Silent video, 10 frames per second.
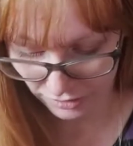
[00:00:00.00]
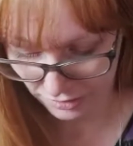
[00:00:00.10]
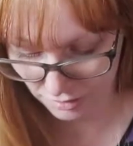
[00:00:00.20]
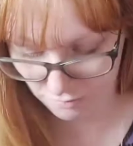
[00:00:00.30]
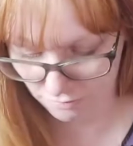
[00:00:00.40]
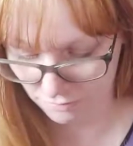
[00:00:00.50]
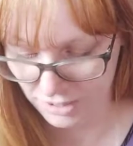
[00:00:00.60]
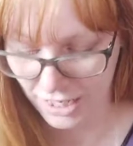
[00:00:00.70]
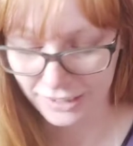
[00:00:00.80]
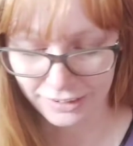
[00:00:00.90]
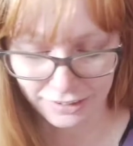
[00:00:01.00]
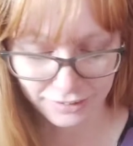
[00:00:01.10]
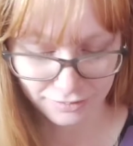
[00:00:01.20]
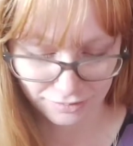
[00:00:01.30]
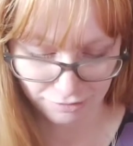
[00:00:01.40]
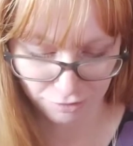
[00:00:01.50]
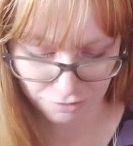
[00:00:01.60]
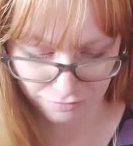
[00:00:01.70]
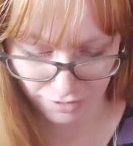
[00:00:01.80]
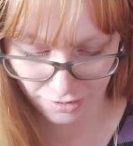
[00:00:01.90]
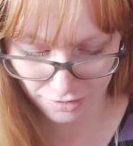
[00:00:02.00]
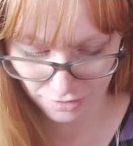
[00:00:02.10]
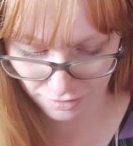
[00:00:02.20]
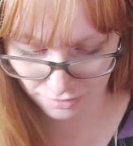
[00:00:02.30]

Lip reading: is tiny that you've got to finish.